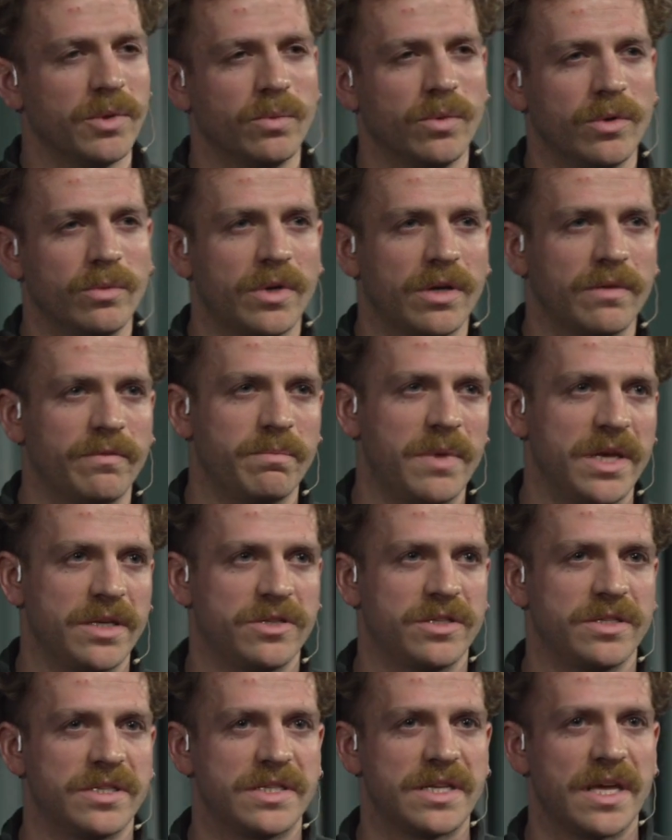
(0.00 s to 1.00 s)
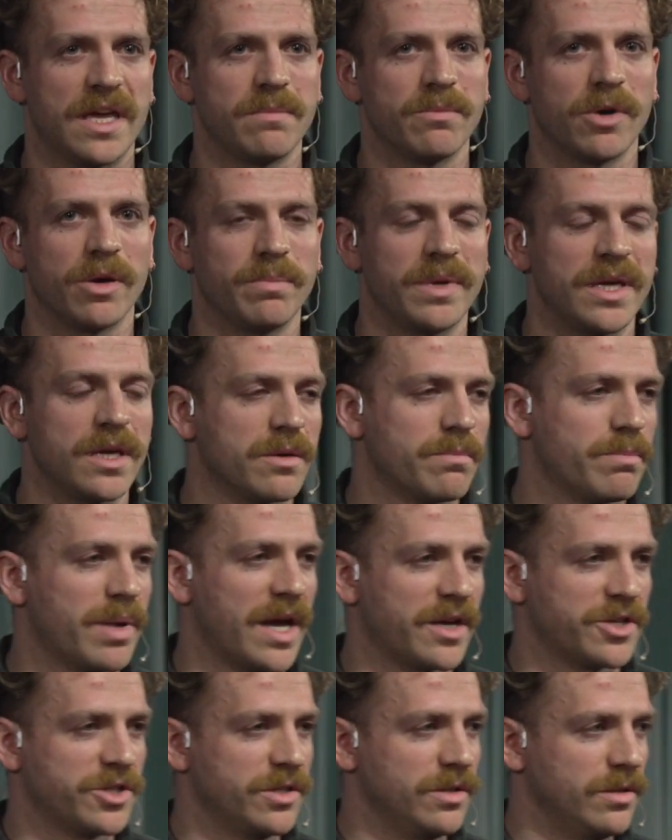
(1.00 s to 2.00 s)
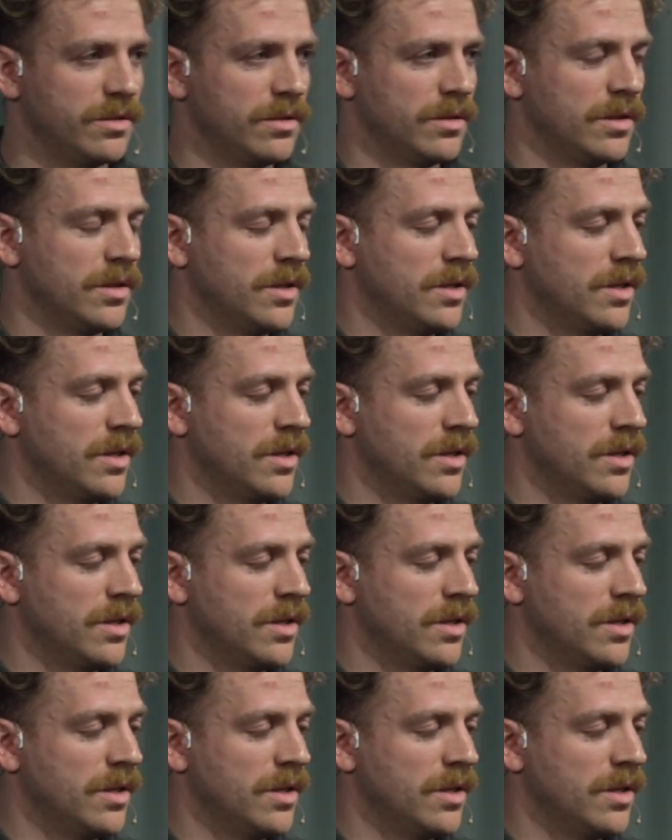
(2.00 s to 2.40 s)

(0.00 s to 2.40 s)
one I've mentioned today might be compassion.